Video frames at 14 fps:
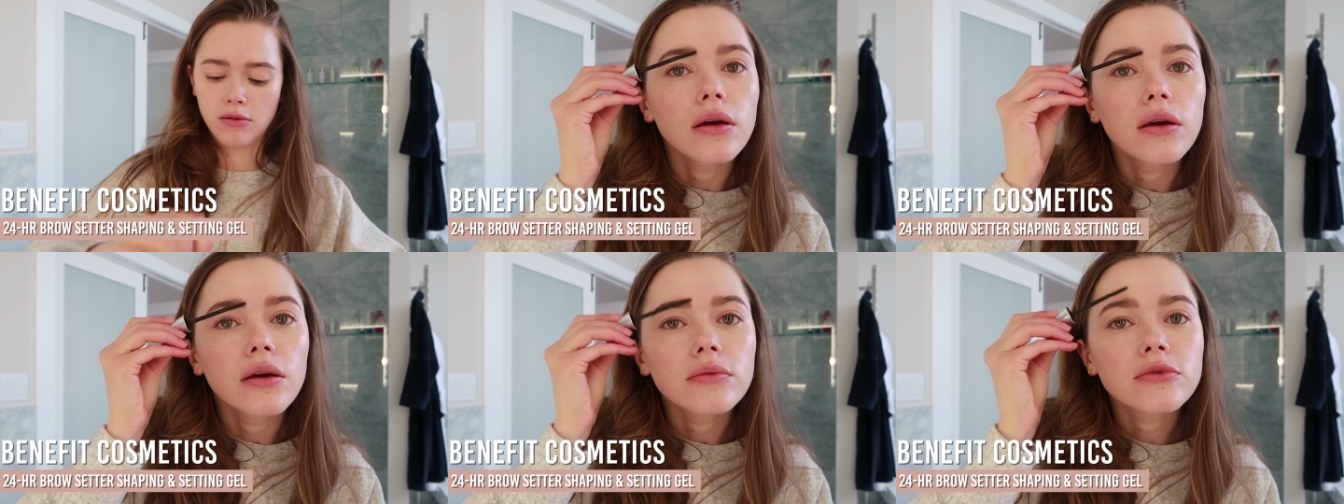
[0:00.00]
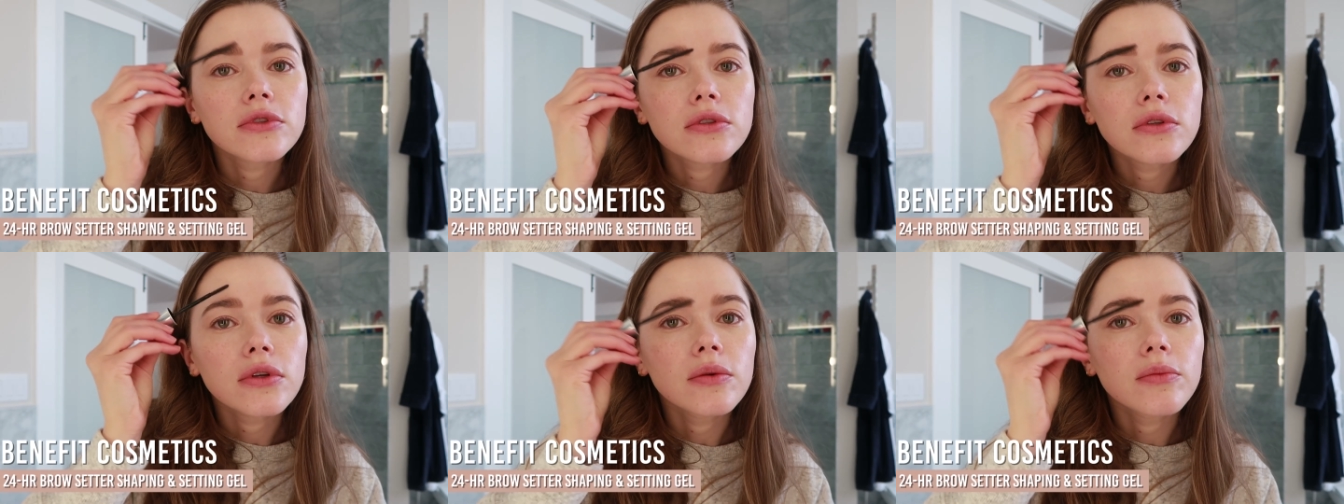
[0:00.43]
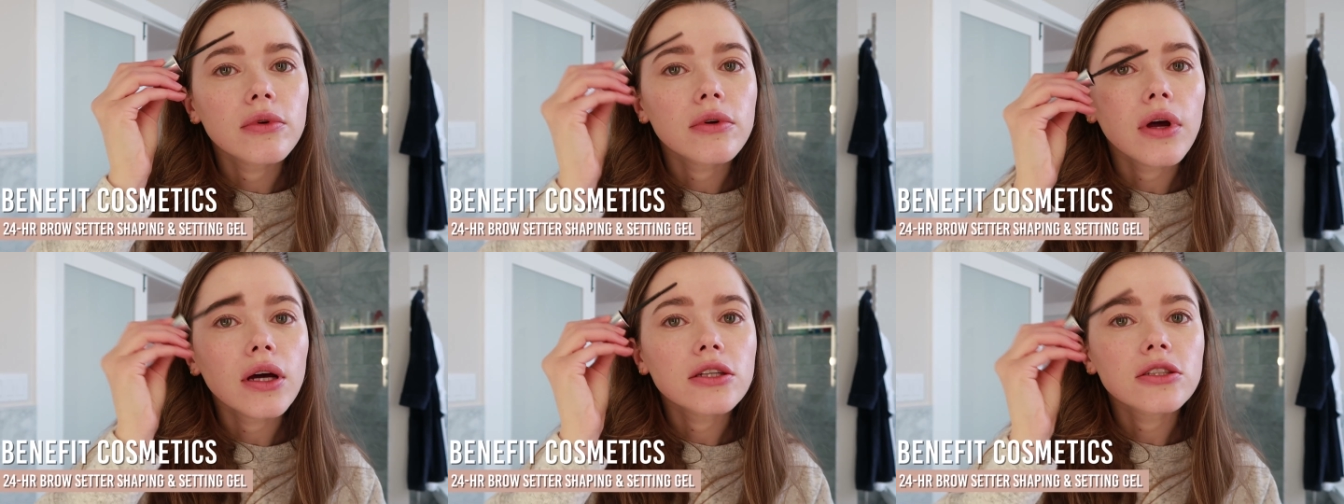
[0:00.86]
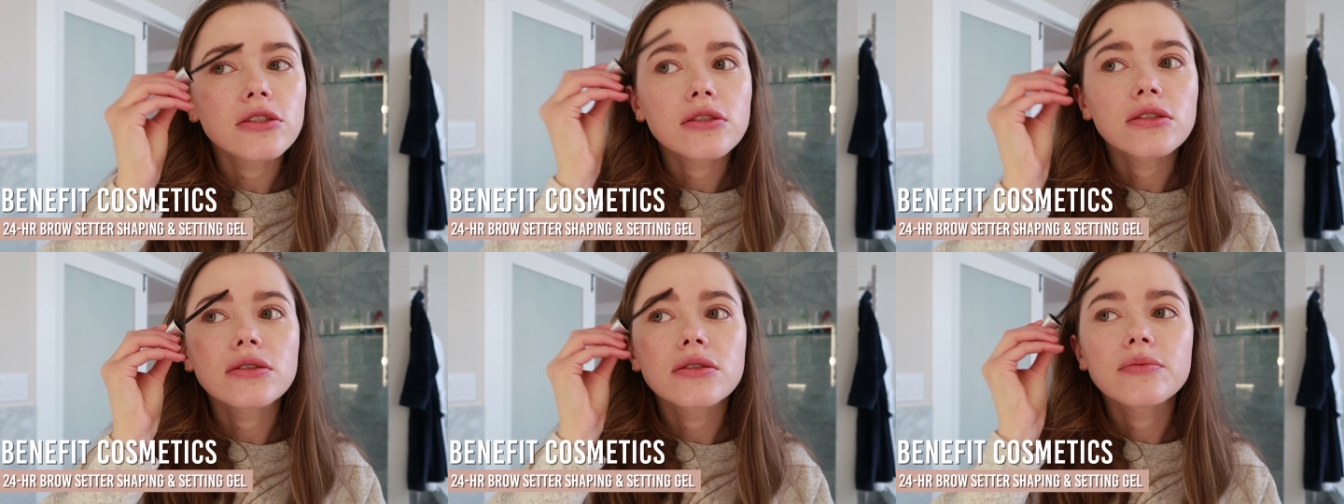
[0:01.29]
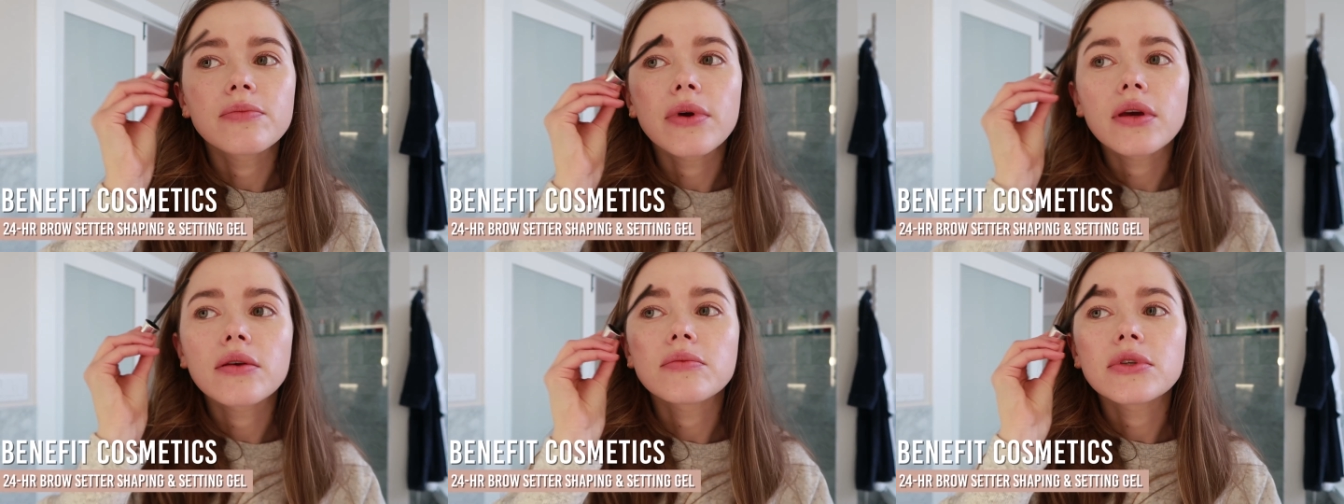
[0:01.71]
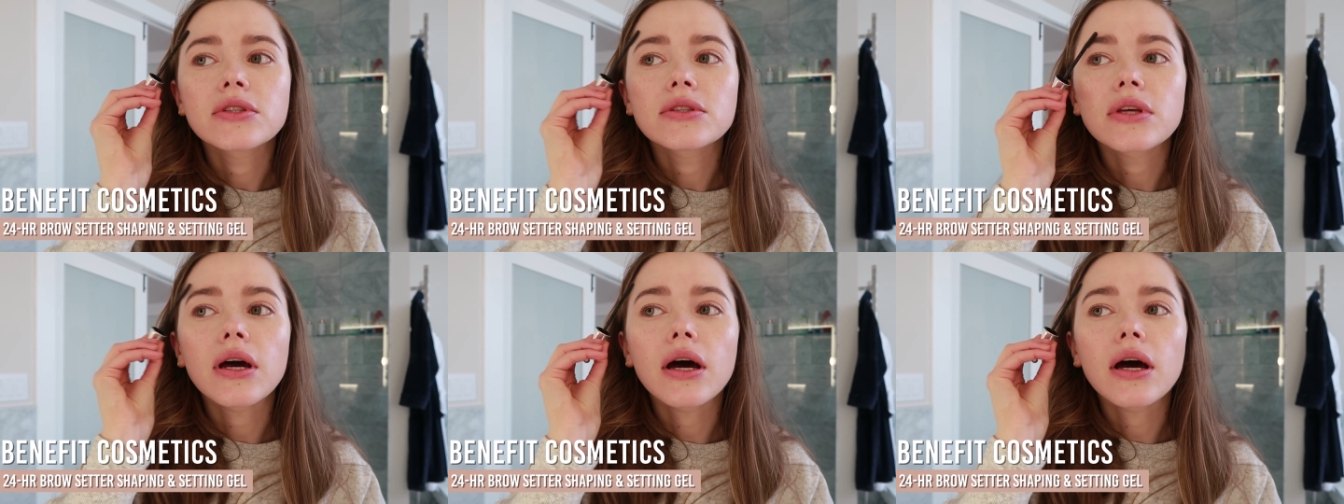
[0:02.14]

And I'm just gonna brush these babies